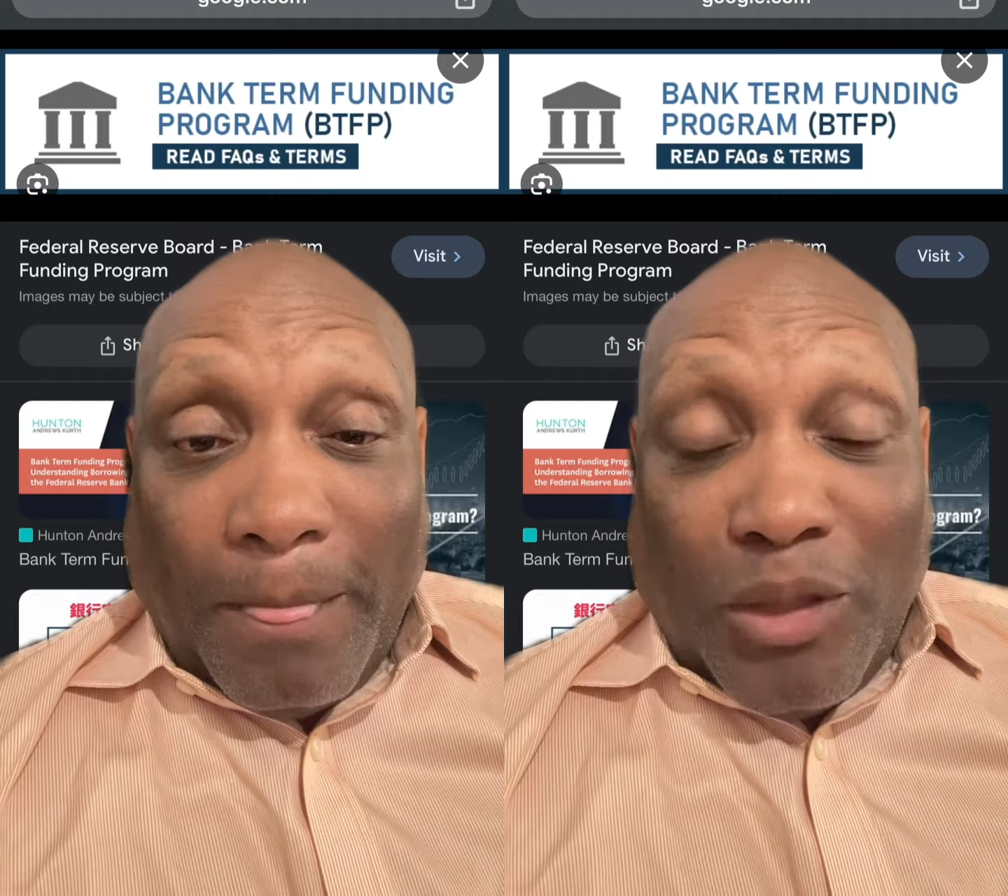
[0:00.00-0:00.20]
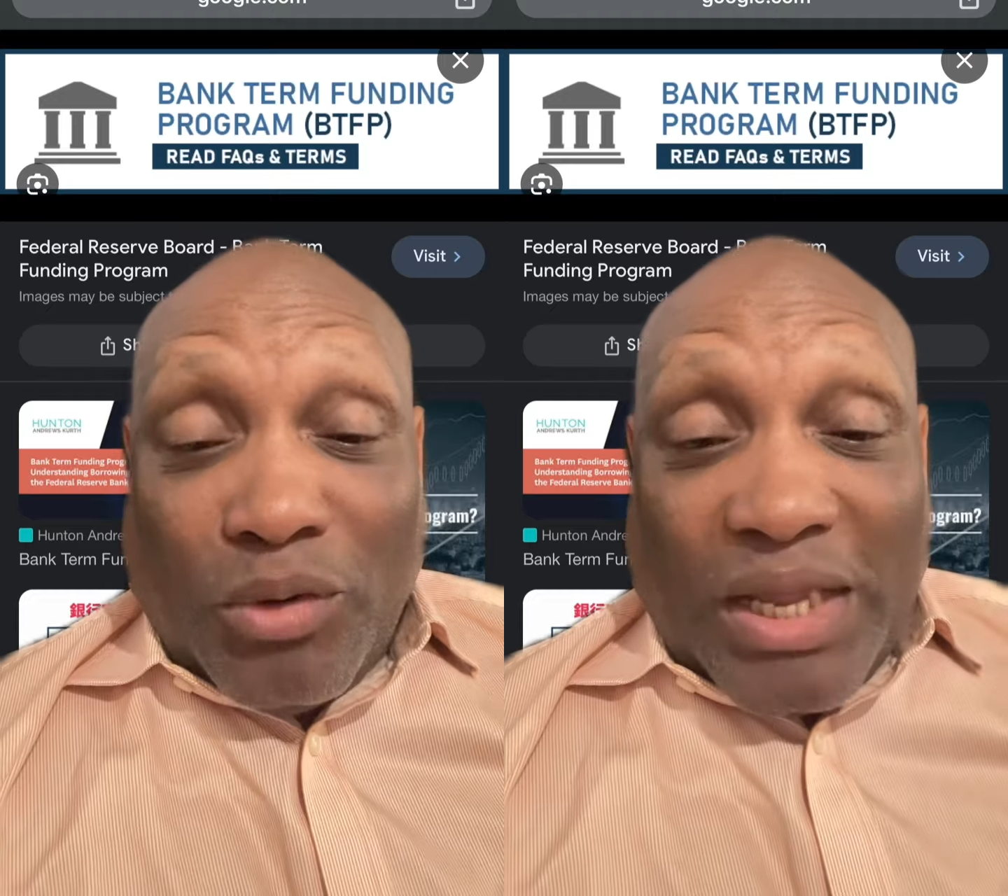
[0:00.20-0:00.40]

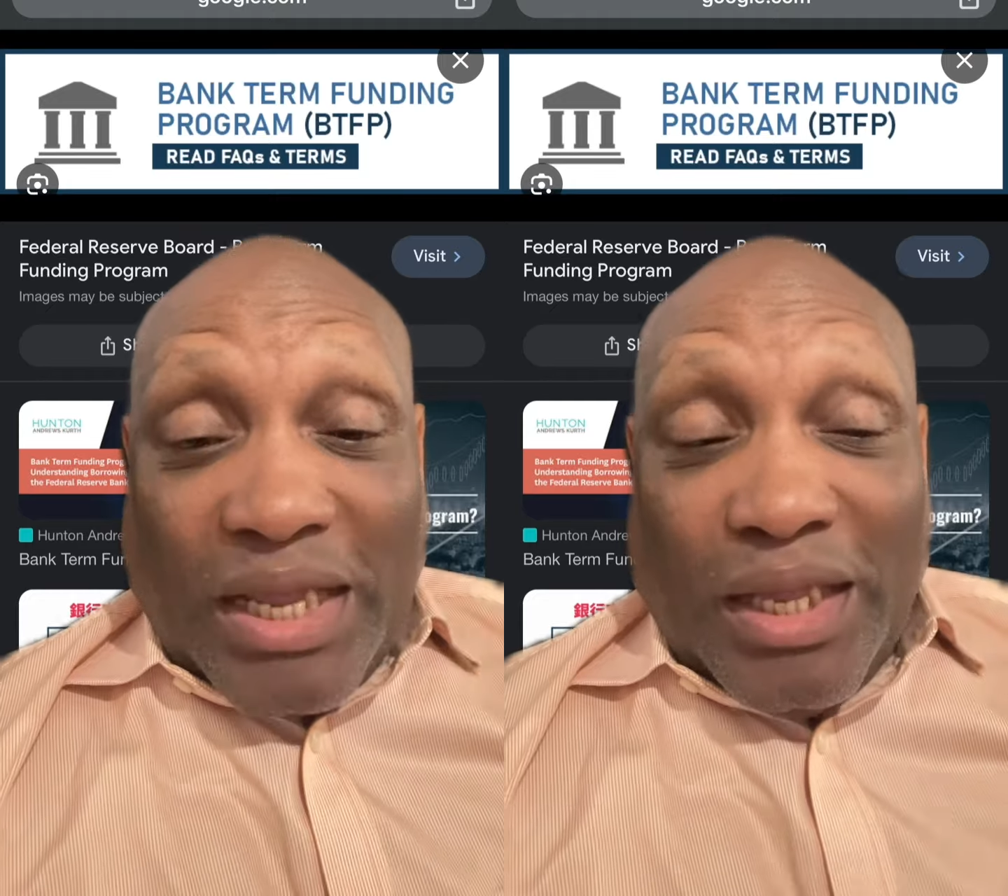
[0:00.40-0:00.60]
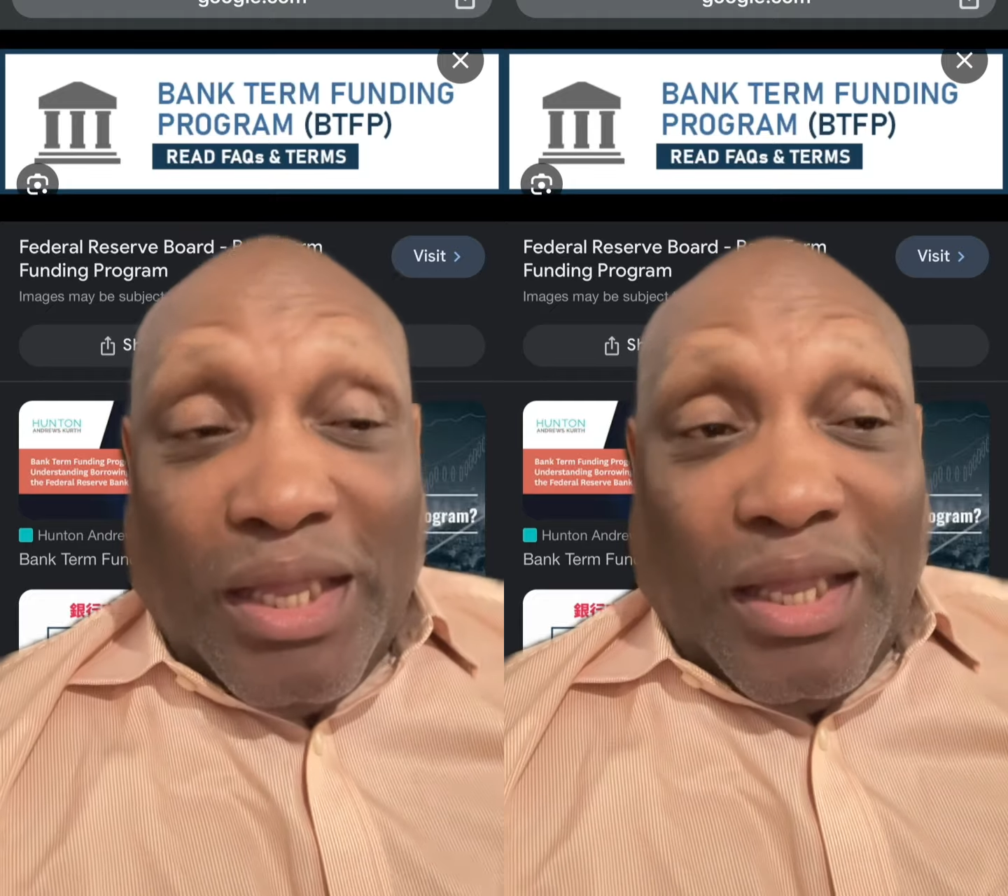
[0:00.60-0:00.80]

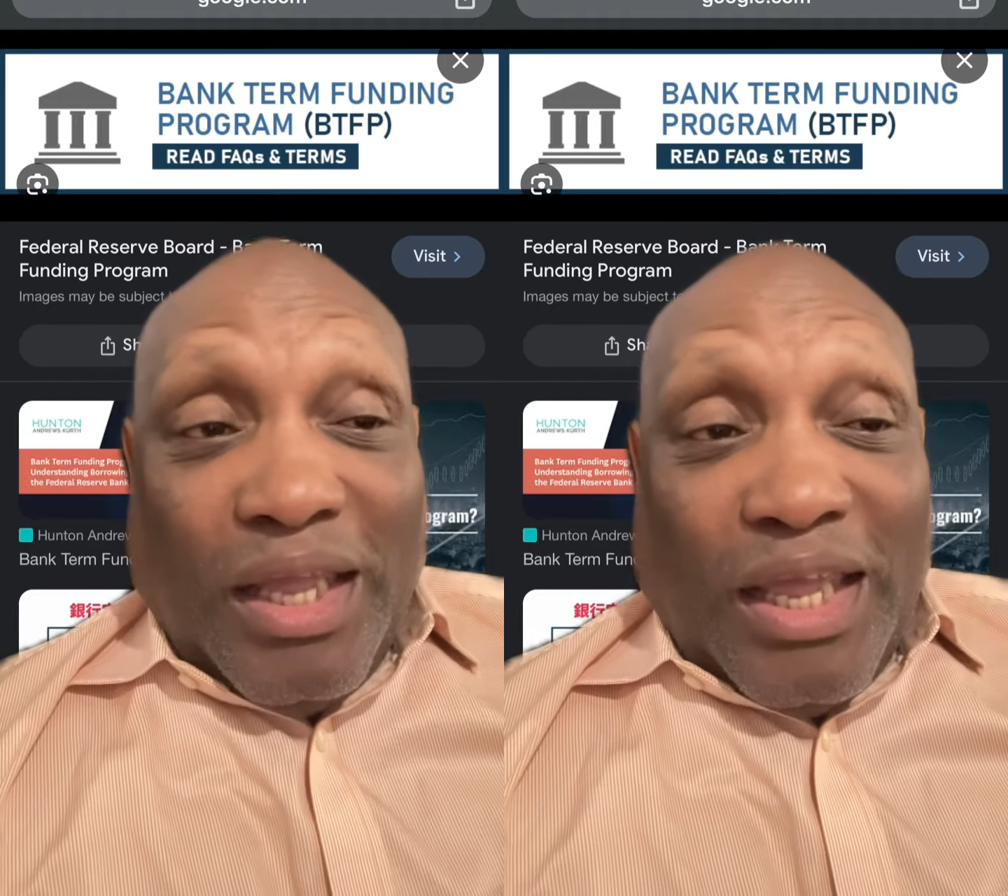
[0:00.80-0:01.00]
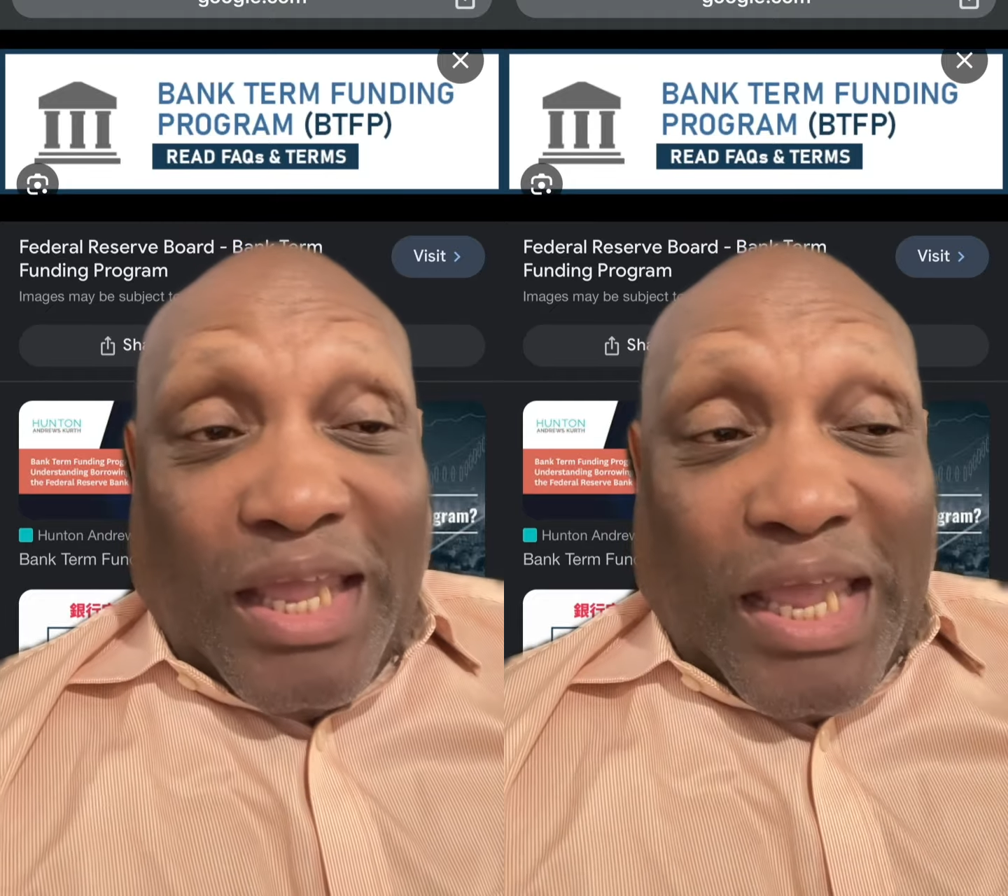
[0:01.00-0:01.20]
Okay?
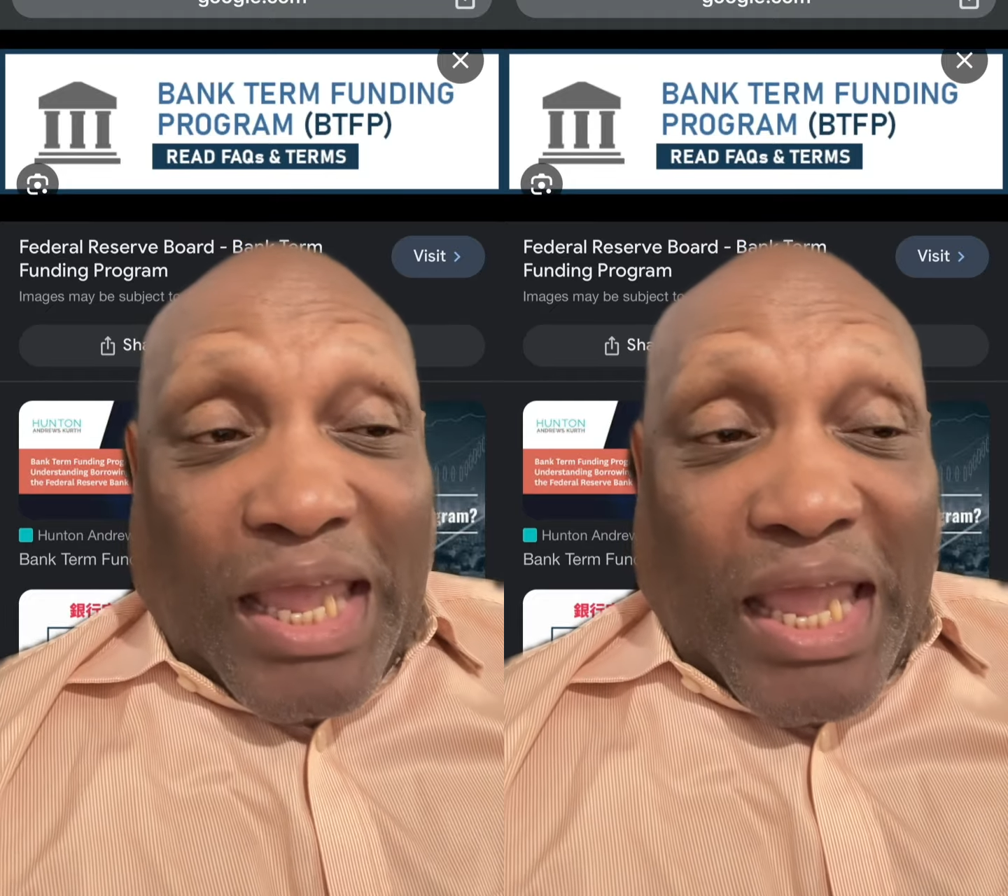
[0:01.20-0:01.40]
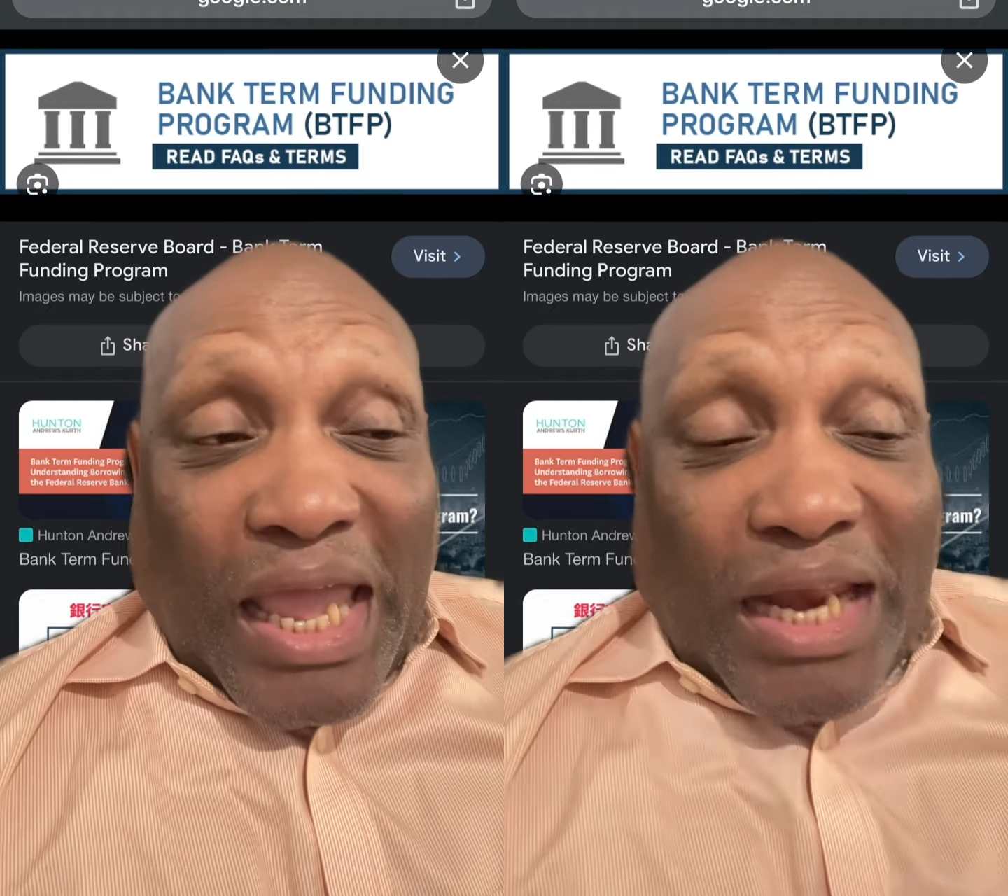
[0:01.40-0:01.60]

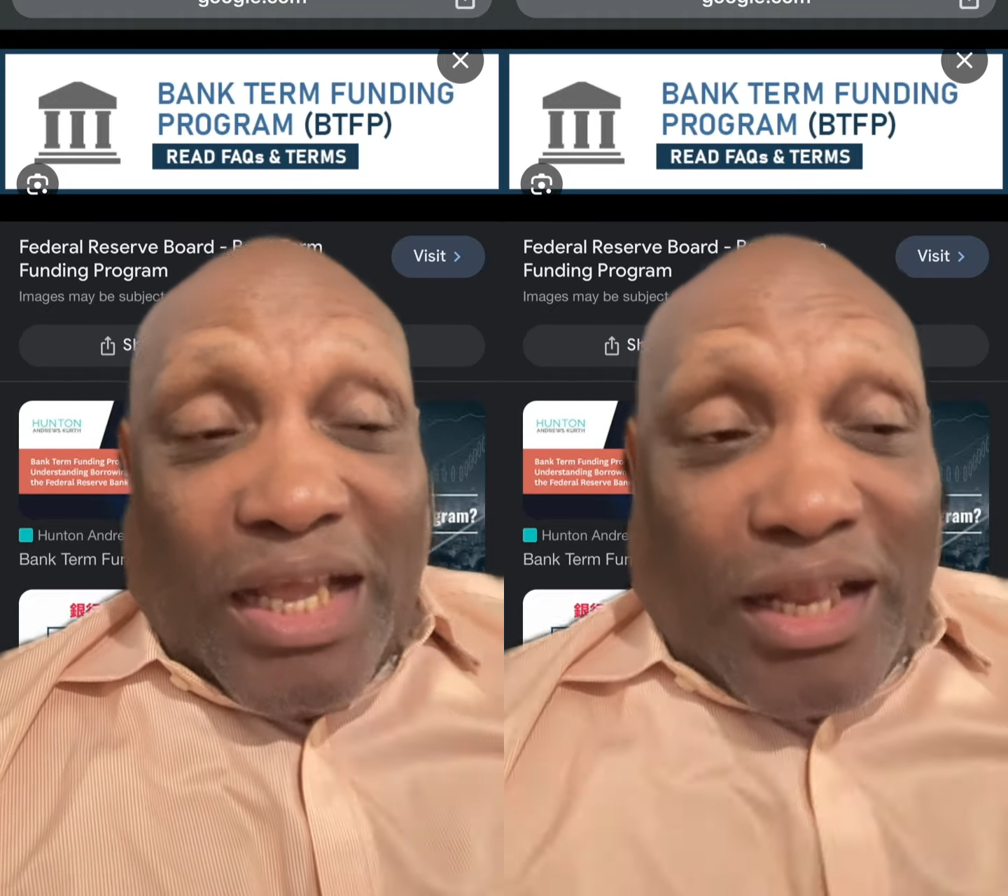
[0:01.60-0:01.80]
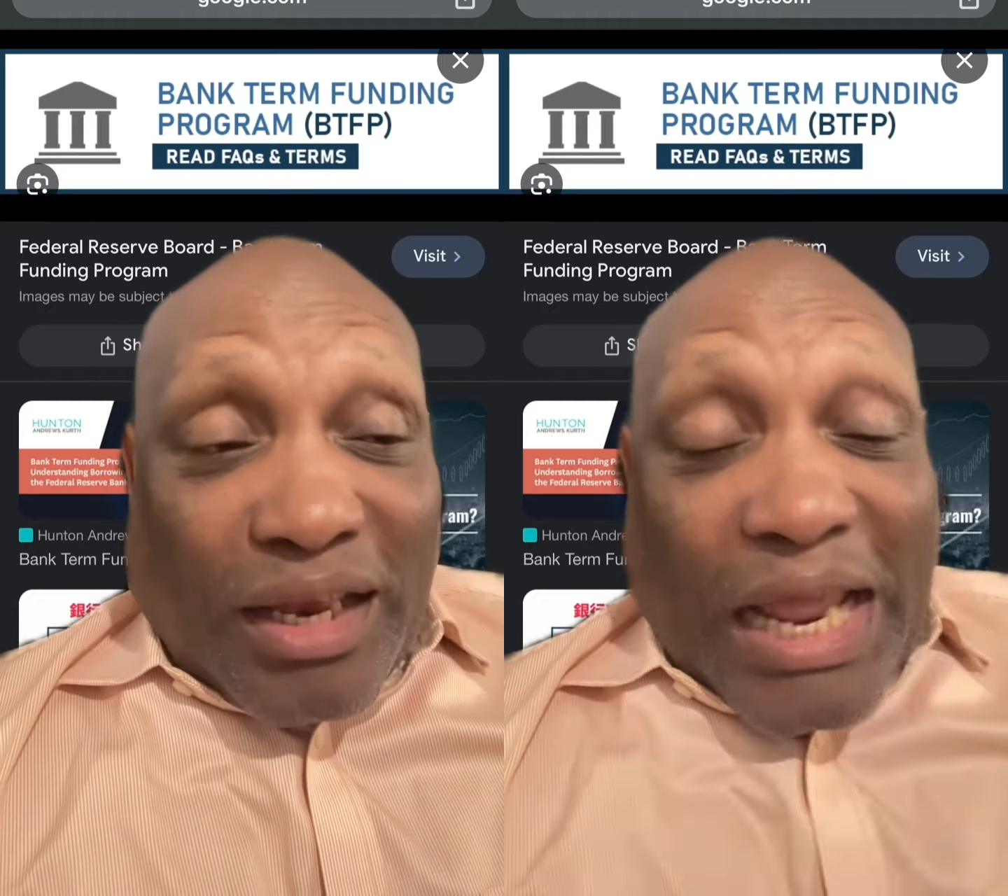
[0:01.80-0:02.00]
Any
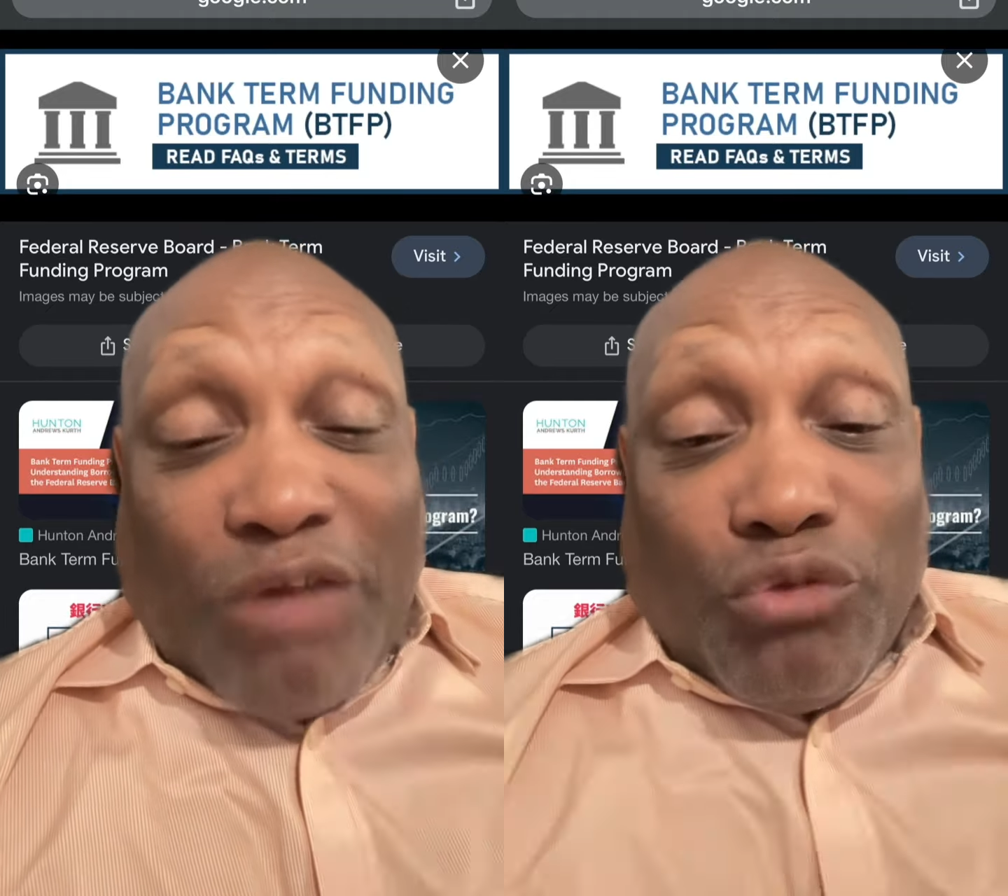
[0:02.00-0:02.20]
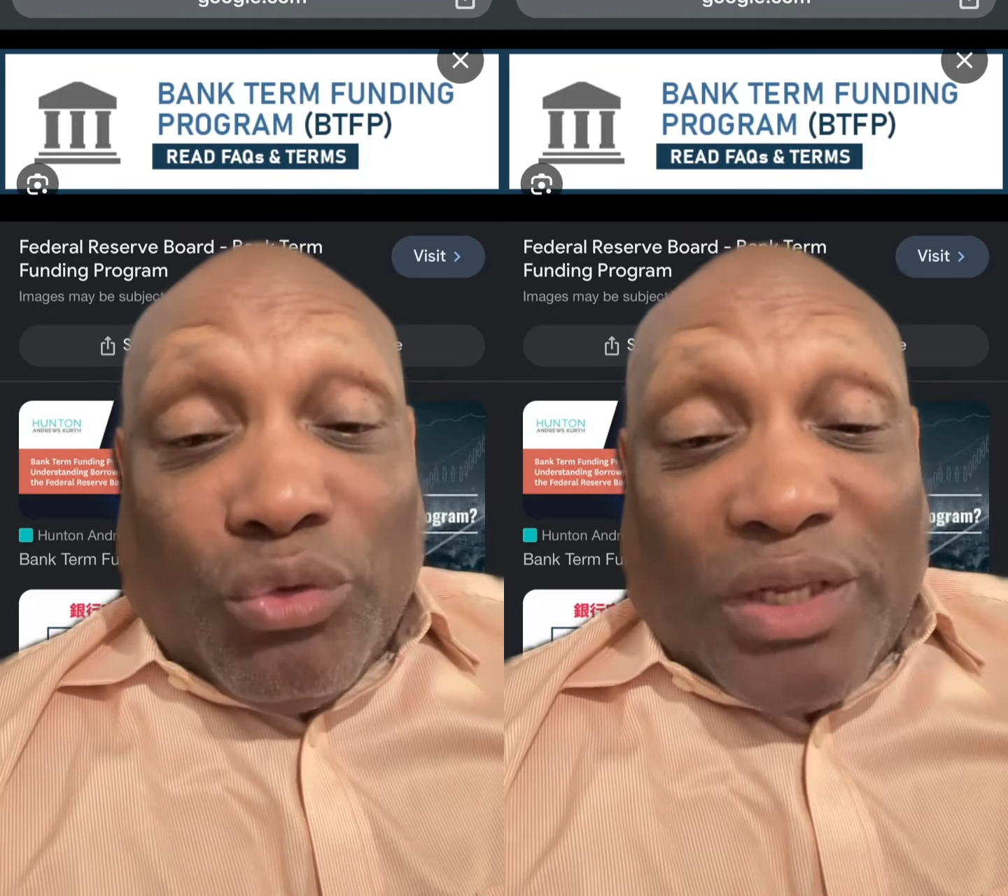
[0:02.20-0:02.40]
collateral